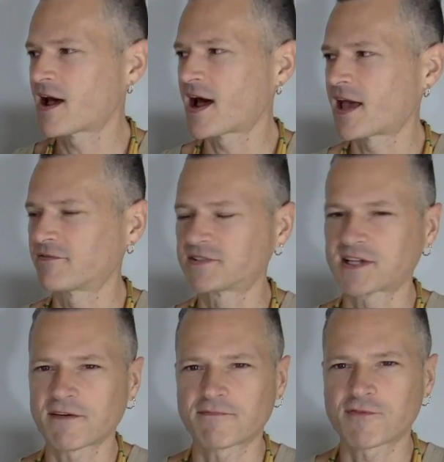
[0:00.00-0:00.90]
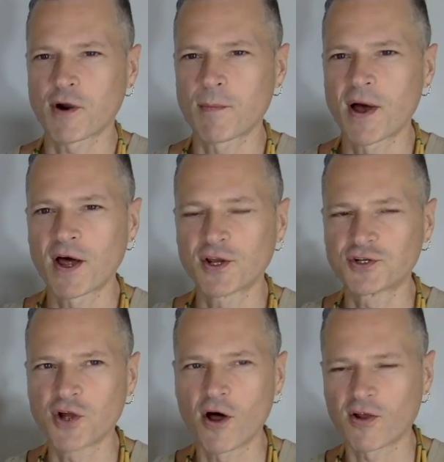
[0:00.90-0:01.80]
I have stuff from
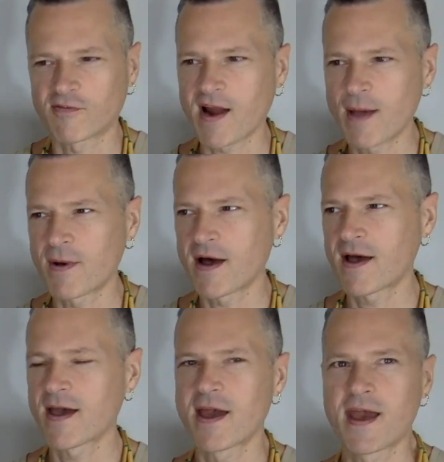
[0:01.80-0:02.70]
Dollarama,